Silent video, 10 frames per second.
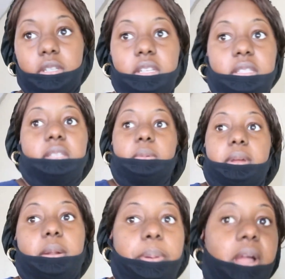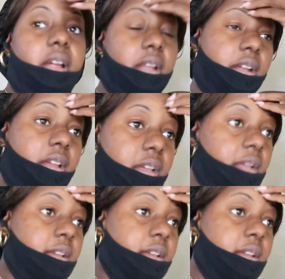she can see where to park.